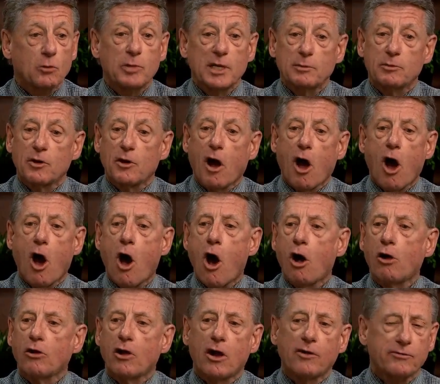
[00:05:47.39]
people
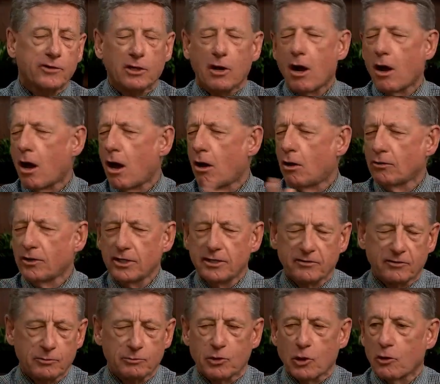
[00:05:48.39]
all there are all the
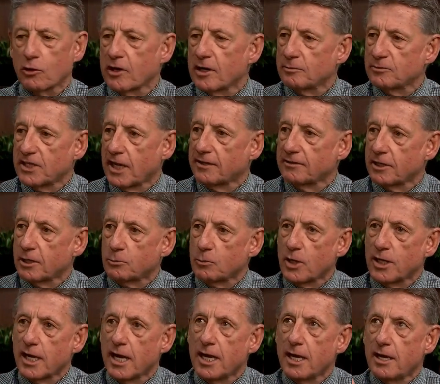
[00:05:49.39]
different programs out there,
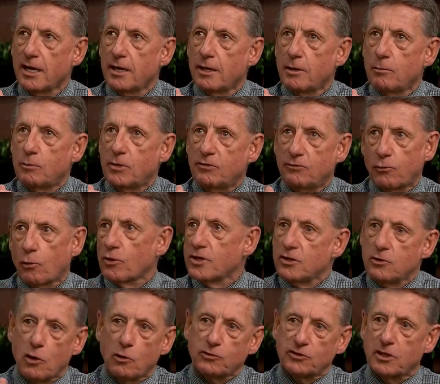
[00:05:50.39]
but before
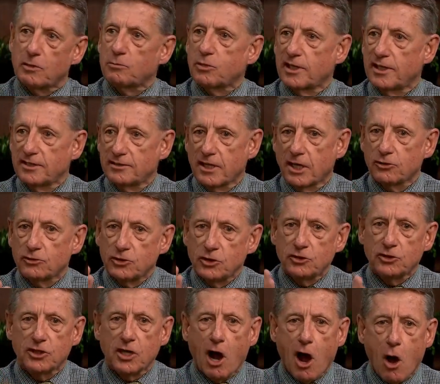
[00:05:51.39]
you go someplace else, you
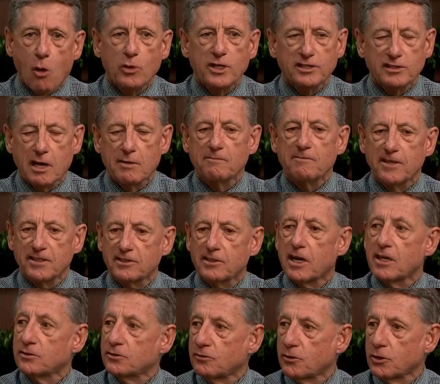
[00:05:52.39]
should always come visit
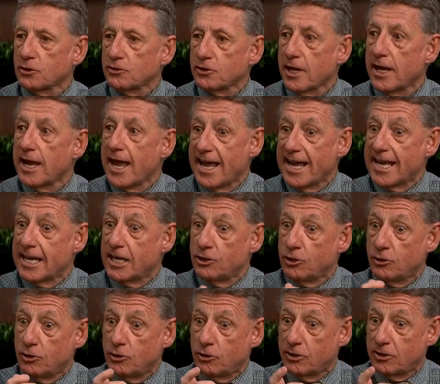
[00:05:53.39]
us first.
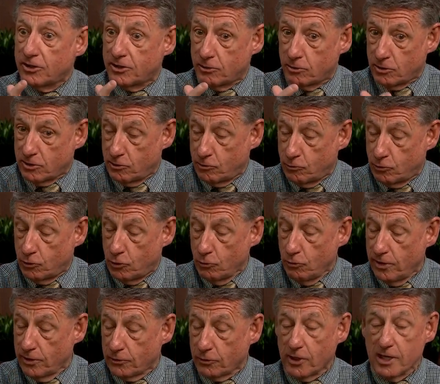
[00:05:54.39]
Do
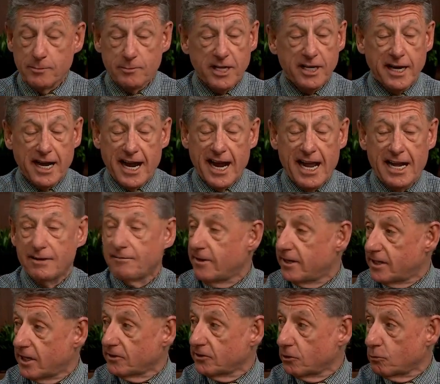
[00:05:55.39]
the treatment, and if
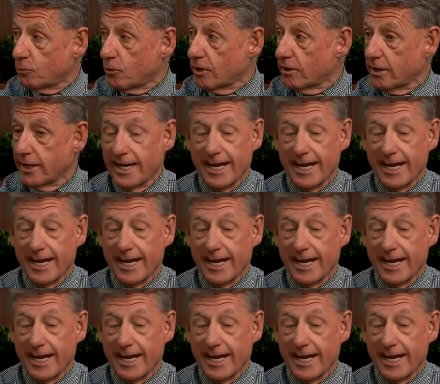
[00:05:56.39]
it doesn't work,